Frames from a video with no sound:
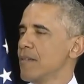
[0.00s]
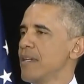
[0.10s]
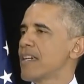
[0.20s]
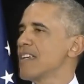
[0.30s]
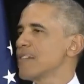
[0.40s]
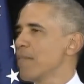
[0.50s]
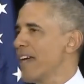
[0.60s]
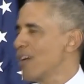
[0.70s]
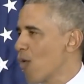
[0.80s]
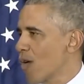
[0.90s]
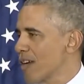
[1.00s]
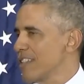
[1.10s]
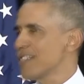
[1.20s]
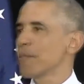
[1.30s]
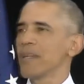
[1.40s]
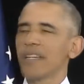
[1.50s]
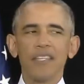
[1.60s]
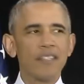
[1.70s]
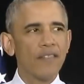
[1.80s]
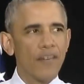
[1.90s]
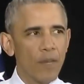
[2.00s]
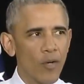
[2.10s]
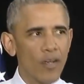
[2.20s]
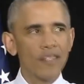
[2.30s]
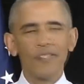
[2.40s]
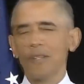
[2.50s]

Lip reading: because of minorities or because of immigrants